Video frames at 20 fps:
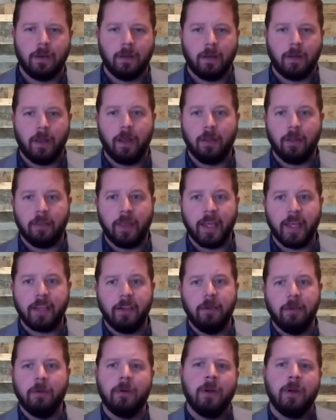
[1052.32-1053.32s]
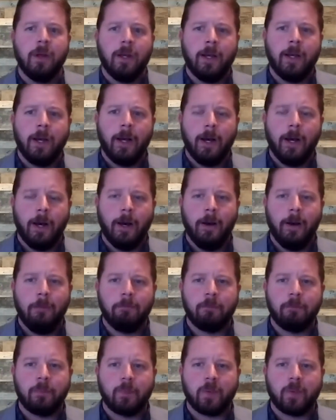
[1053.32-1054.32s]
Uh, thank you. Um,
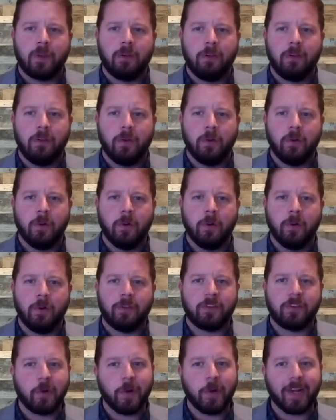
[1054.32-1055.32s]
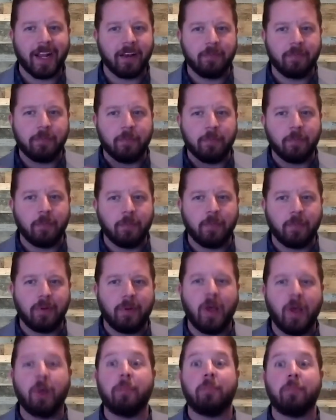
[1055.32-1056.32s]
your story kind of
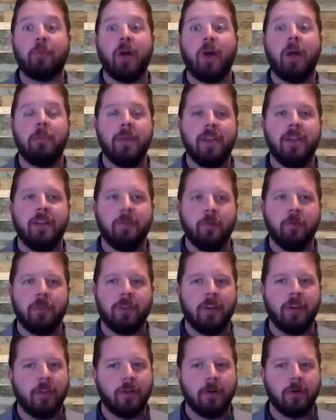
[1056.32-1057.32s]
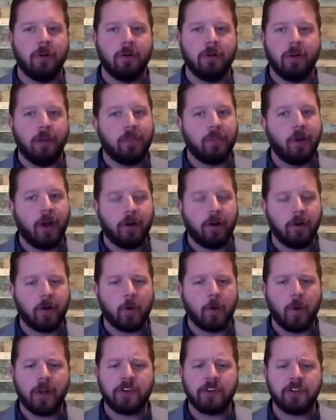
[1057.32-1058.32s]
helped prompt me with another thought or a
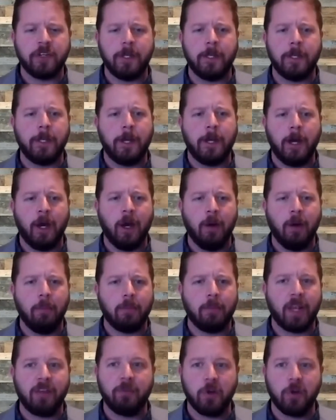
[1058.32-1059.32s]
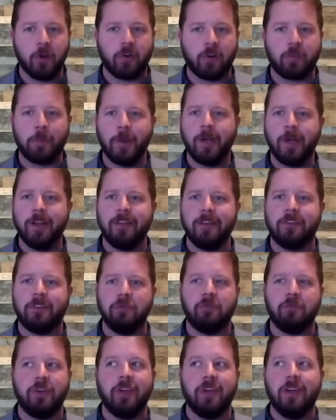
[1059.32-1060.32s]
question, um, kind of in your experience
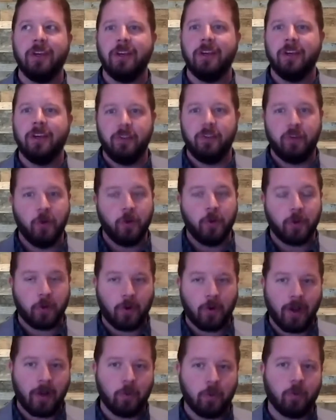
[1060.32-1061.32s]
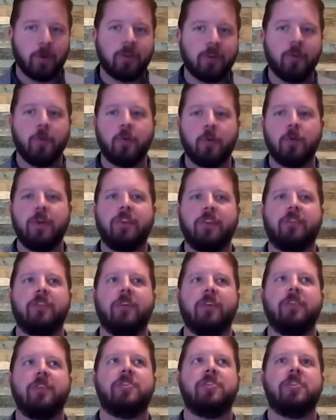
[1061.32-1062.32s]
of doing the groundwork, doing the
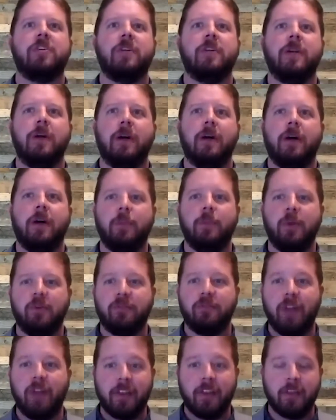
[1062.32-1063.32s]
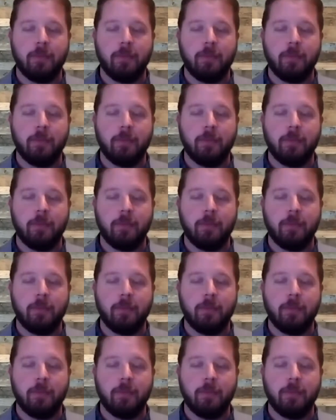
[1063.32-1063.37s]
research, um, you know, finding the